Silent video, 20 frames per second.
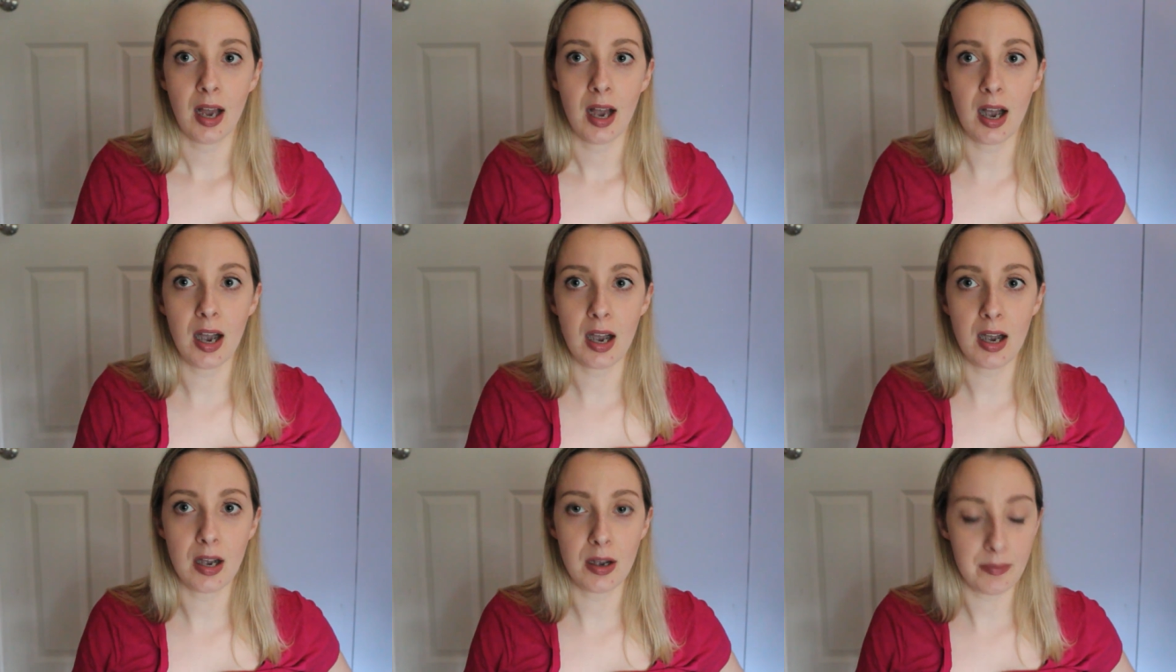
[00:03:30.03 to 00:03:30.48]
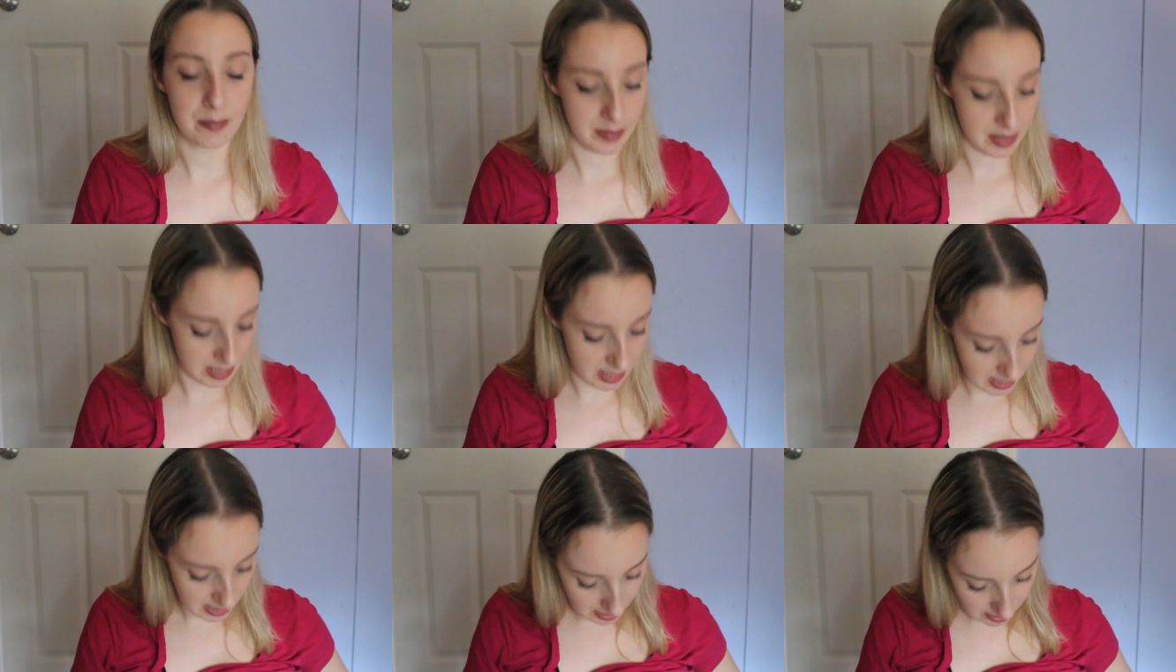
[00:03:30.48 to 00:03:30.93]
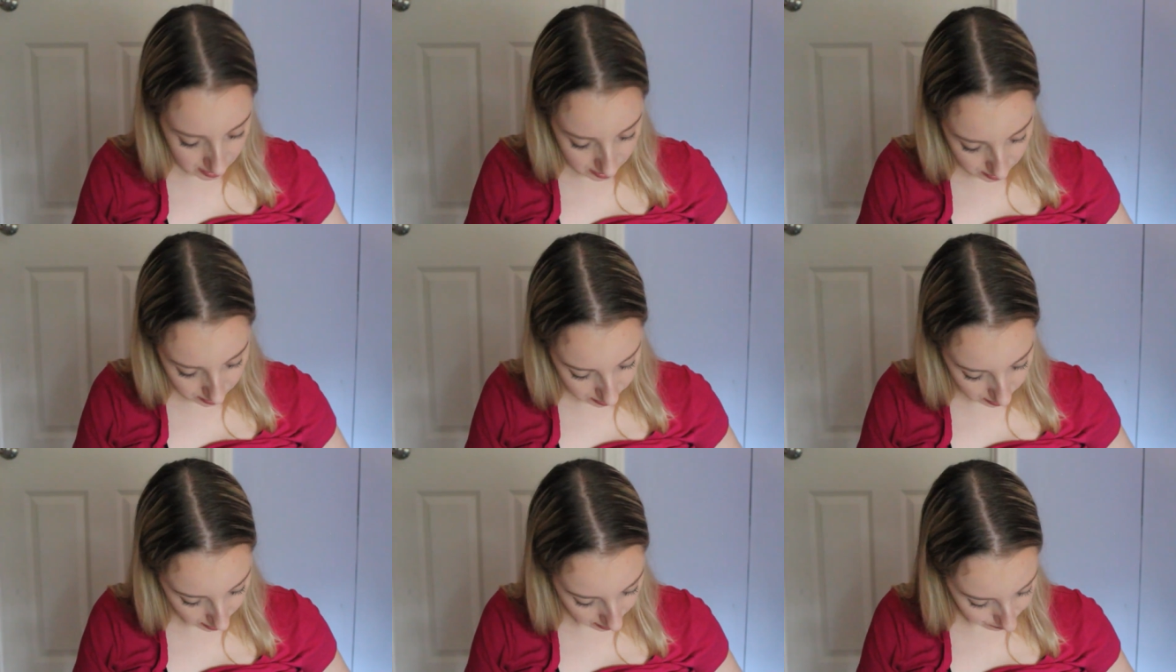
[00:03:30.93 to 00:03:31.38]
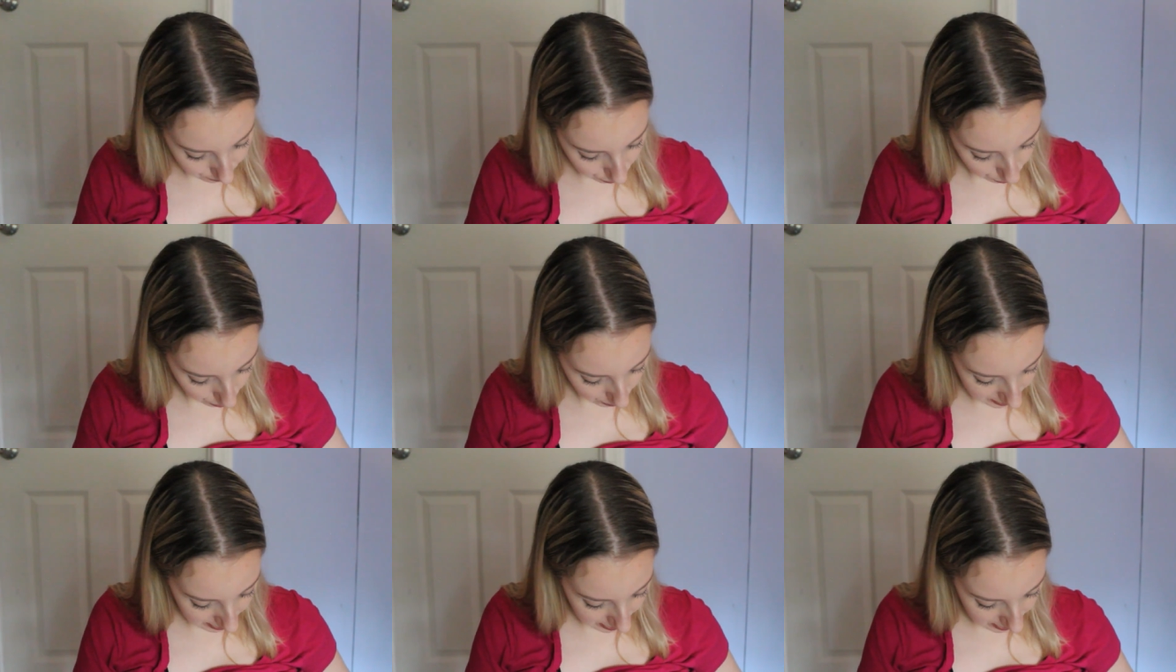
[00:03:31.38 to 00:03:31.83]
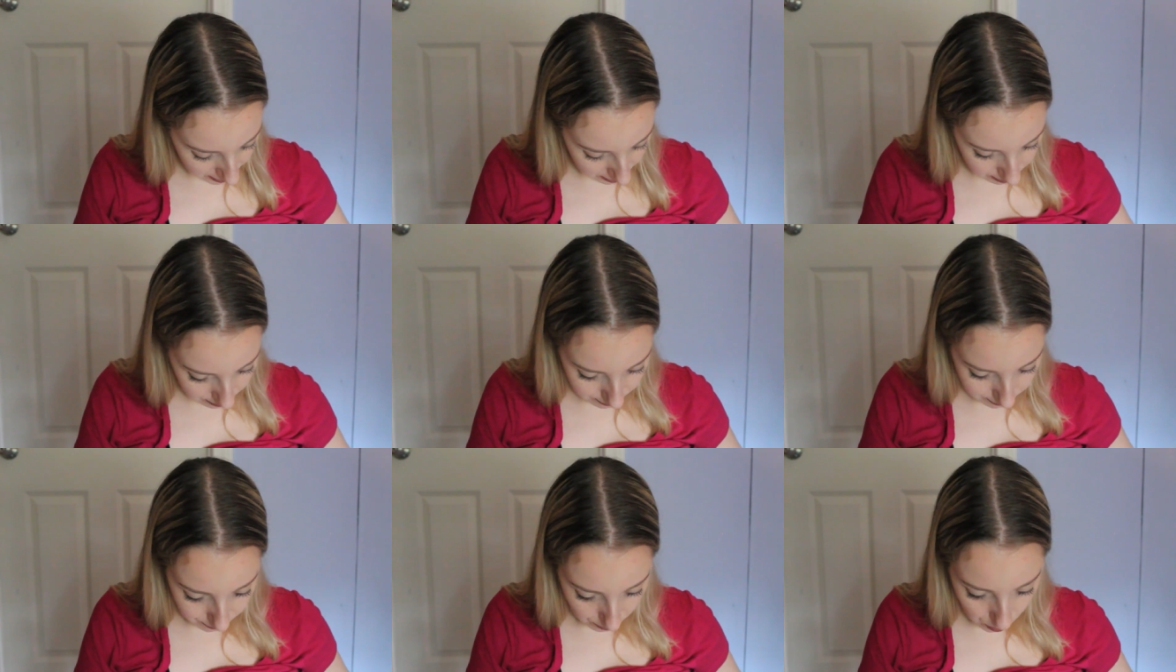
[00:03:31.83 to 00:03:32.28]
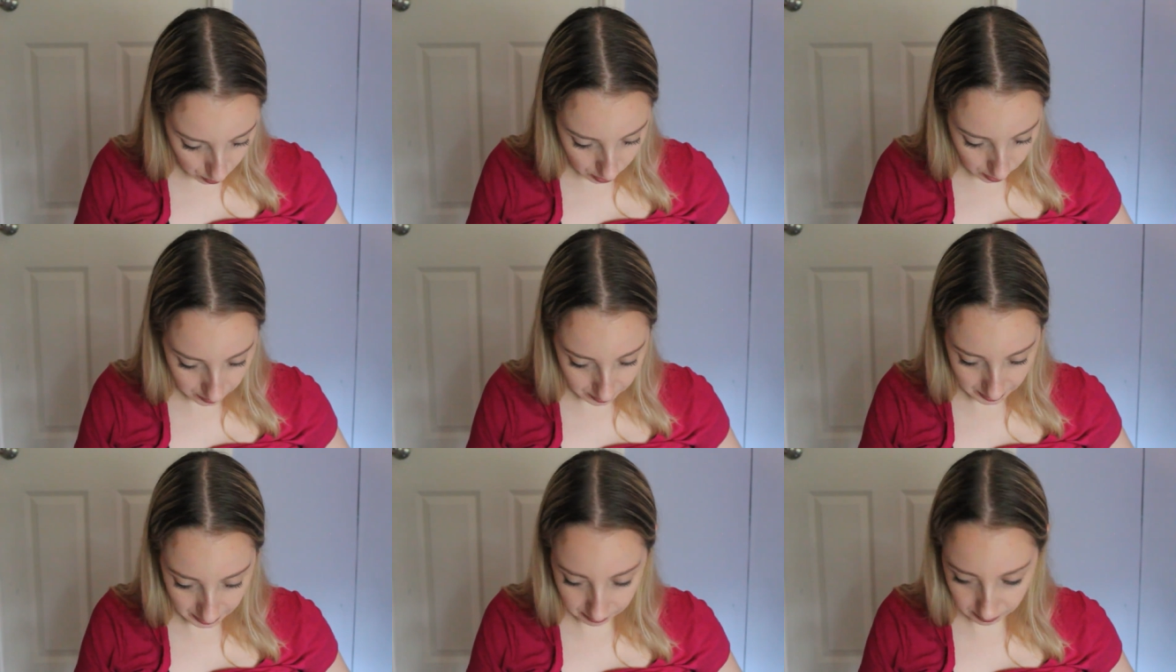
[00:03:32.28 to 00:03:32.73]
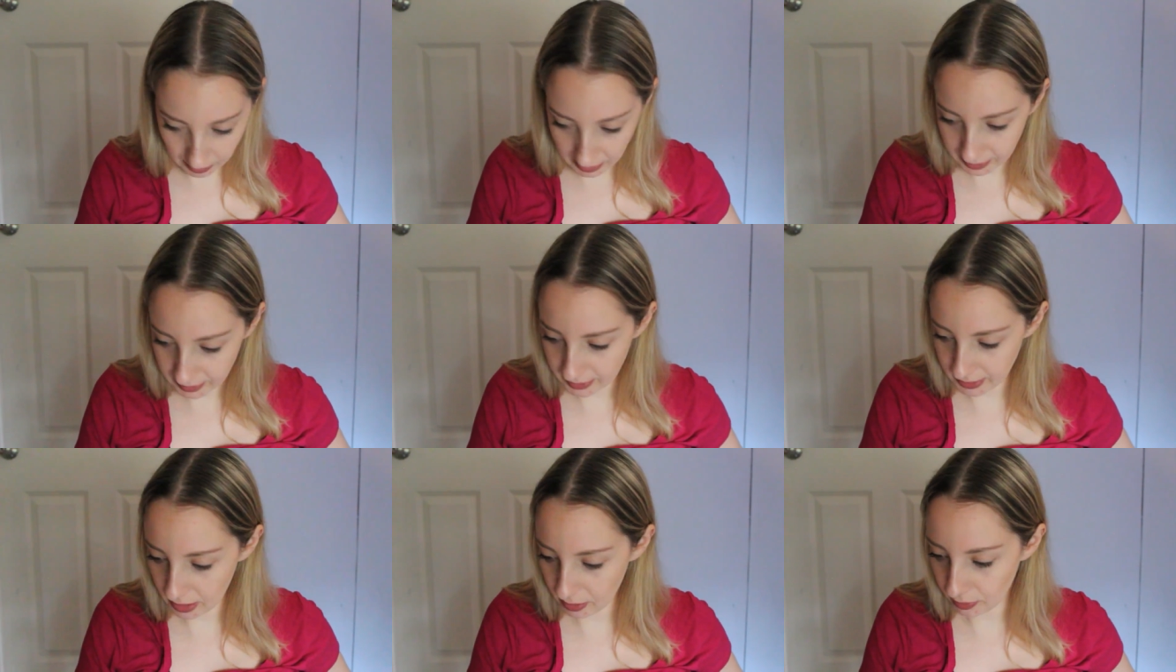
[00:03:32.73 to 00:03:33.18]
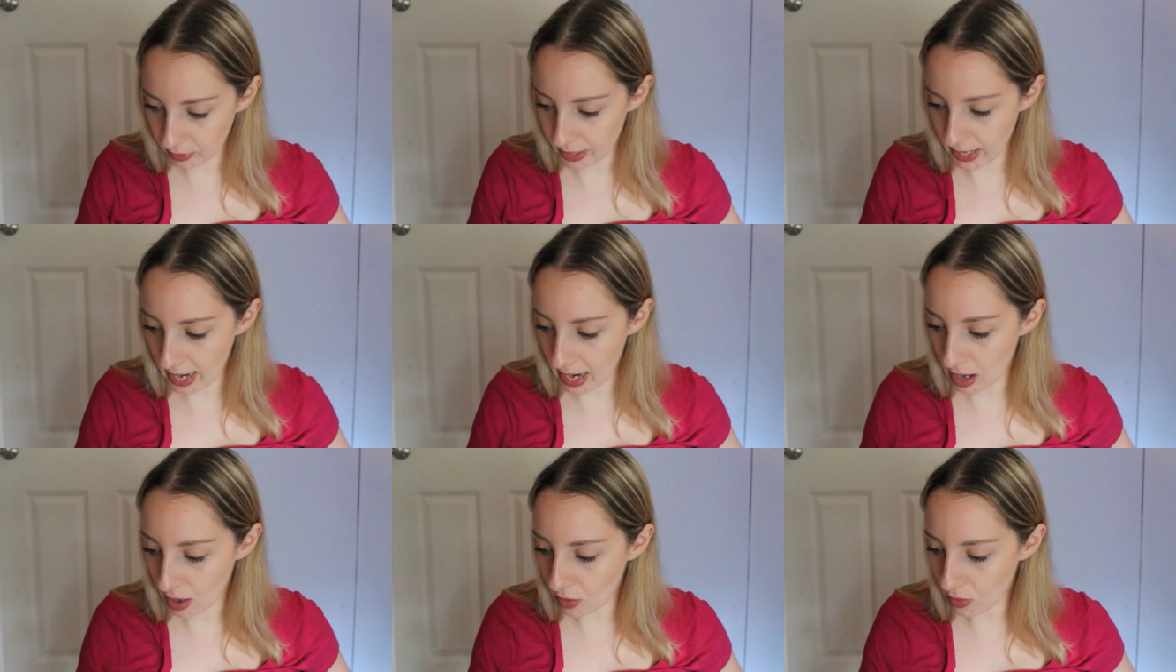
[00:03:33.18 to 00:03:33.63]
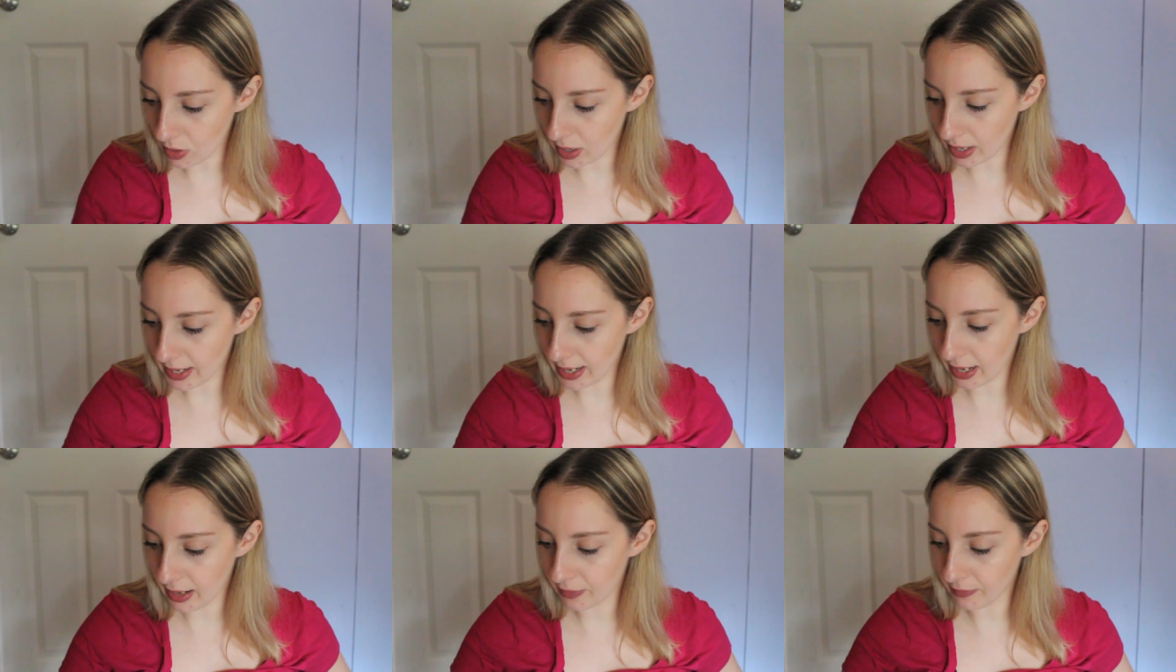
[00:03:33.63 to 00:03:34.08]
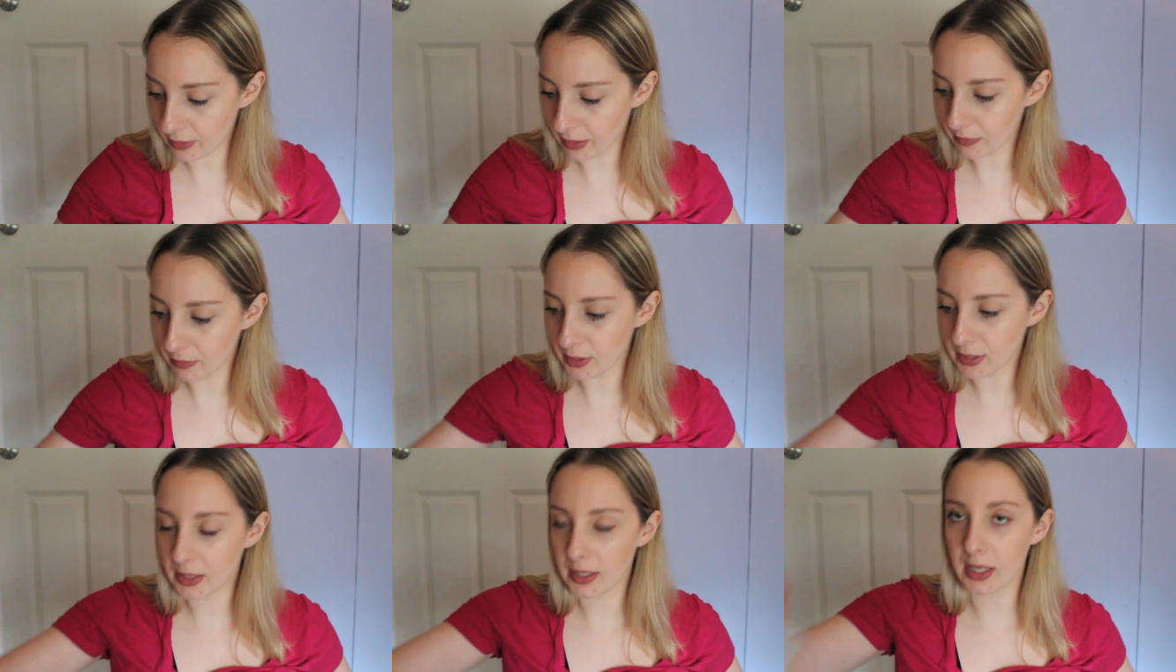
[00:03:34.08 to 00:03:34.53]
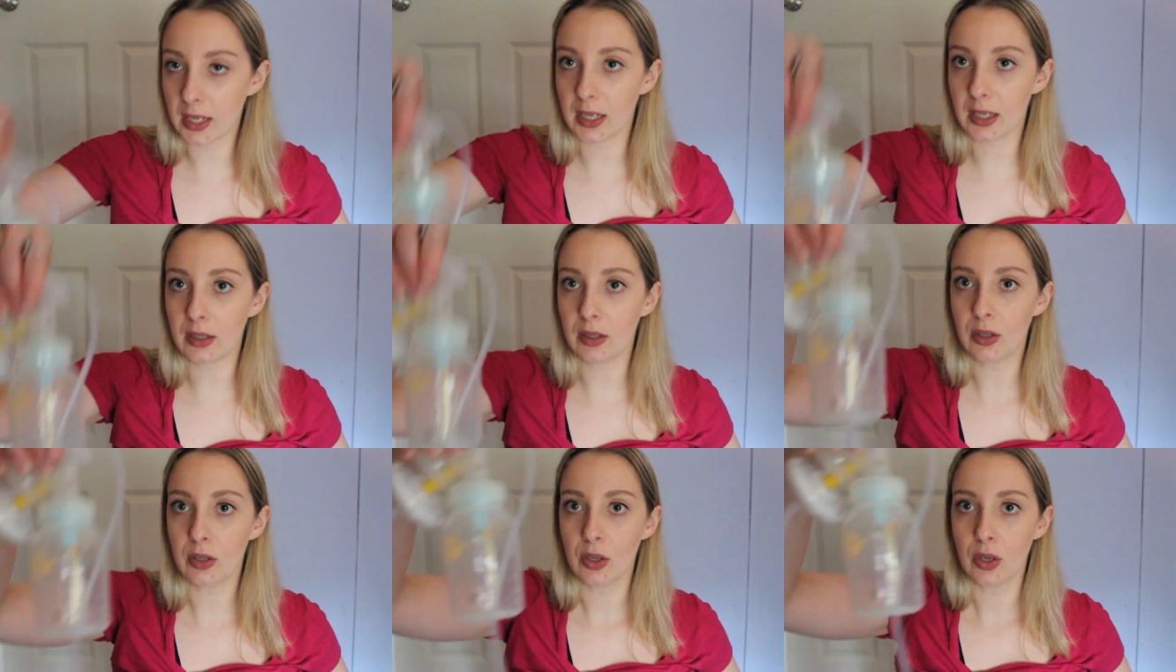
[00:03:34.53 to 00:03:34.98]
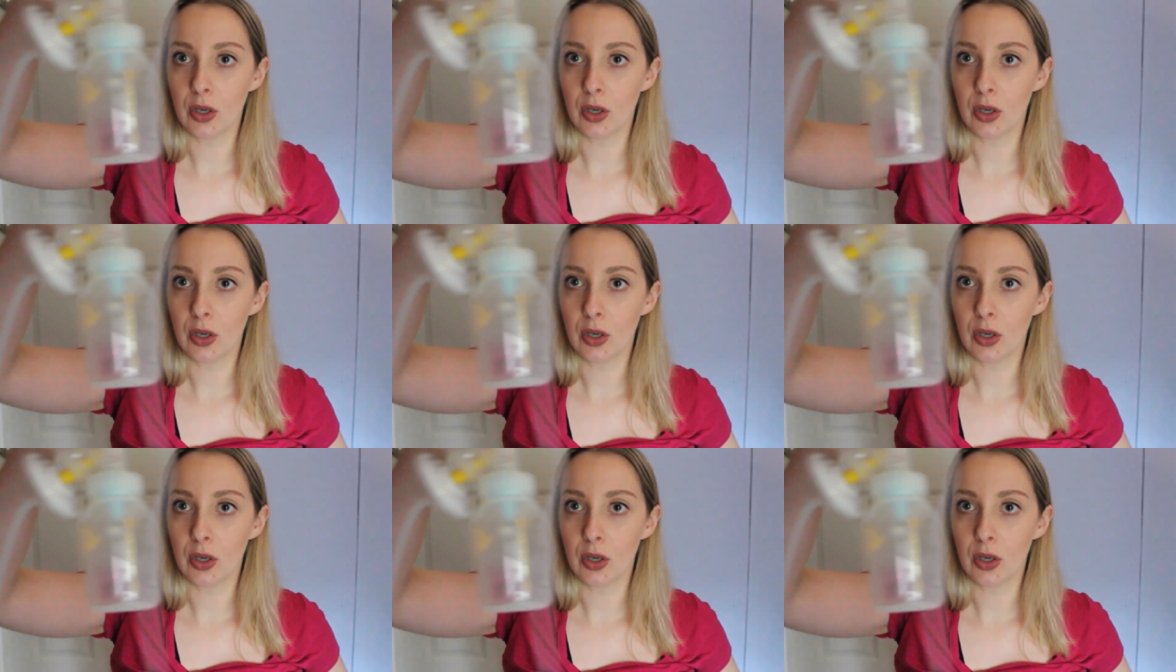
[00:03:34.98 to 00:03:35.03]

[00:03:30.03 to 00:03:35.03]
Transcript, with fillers: um, and I'm just waiting for my letdown now. I have everything